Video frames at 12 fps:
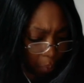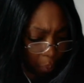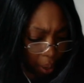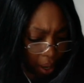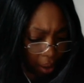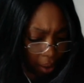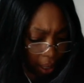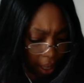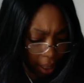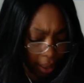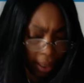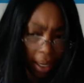where
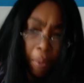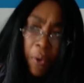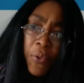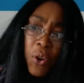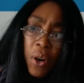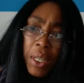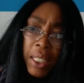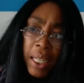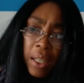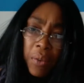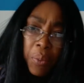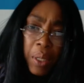some of you are
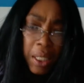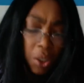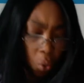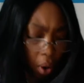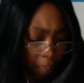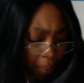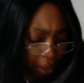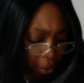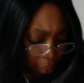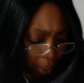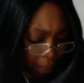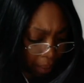dealing with
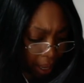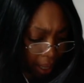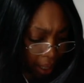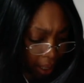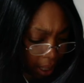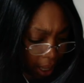Scorpion women.